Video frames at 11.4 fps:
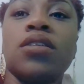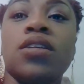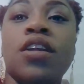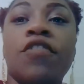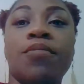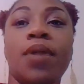
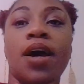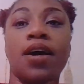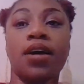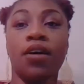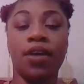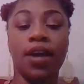Never
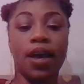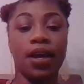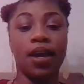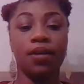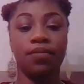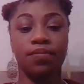mind. Okay, I
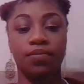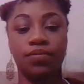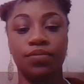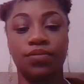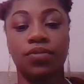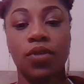got it.
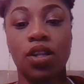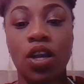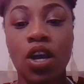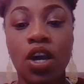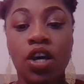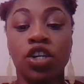
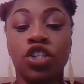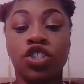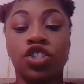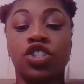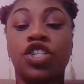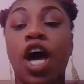
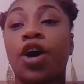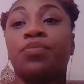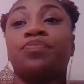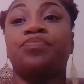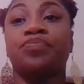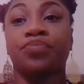
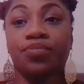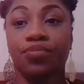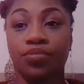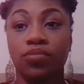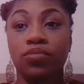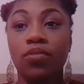So,
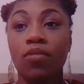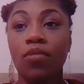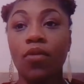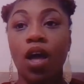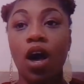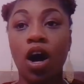
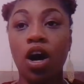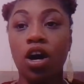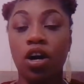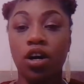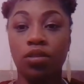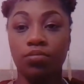
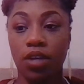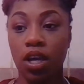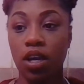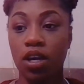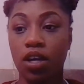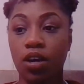um,
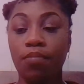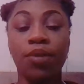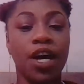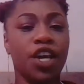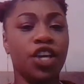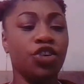
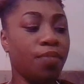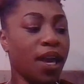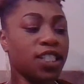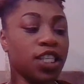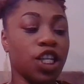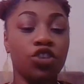but
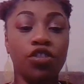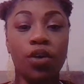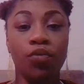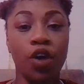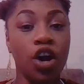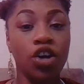you can
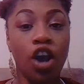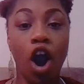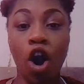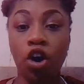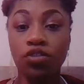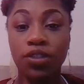work on your
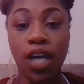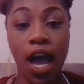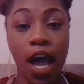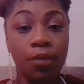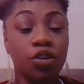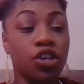own
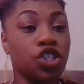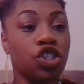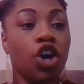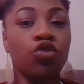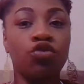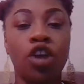time. You can
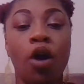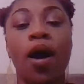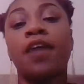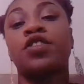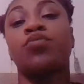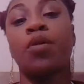start. You don't
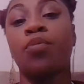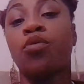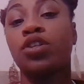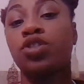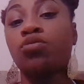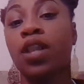have to
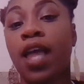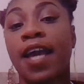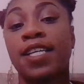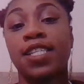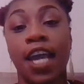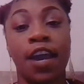report to
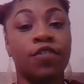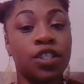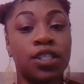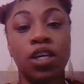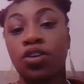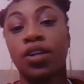class every
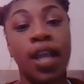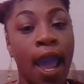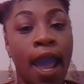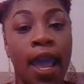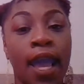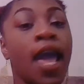single
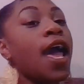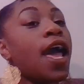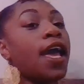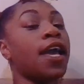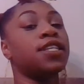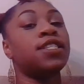day
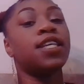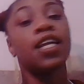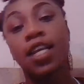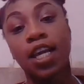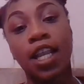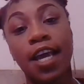and sit
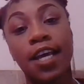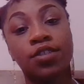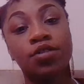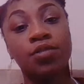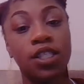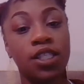in the
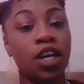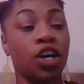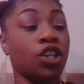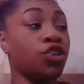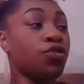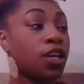classroom. This and the
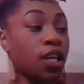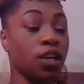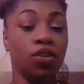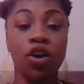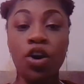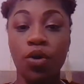other. You
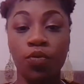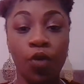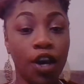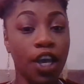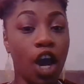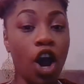can
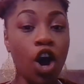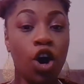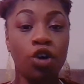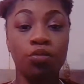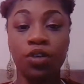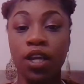work at
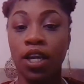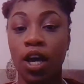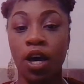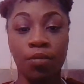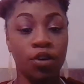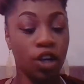home. Get
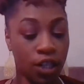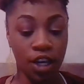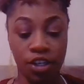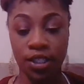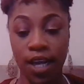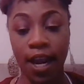up.
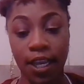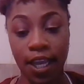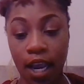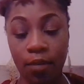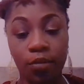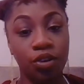There's not a
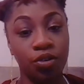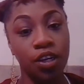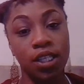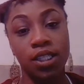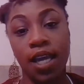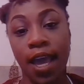camera you
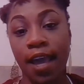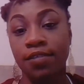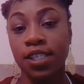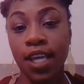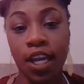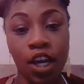need to have
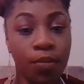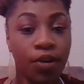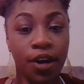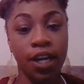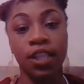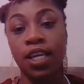set up or
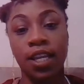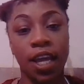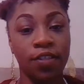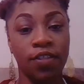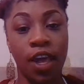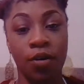anything
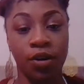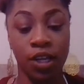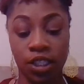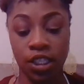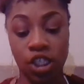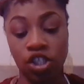like that where the
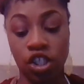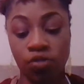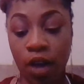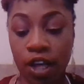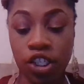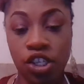teacher is
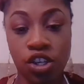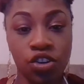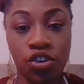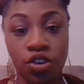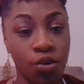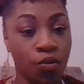watching you
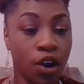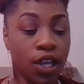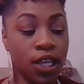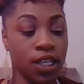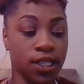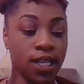do your work
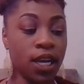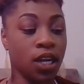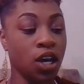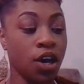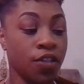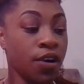and this, that, and
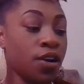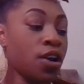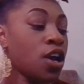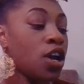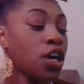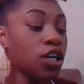the other.
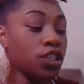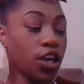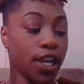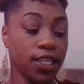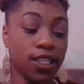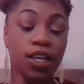So
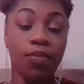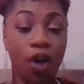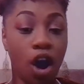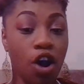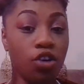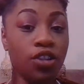that's the pro.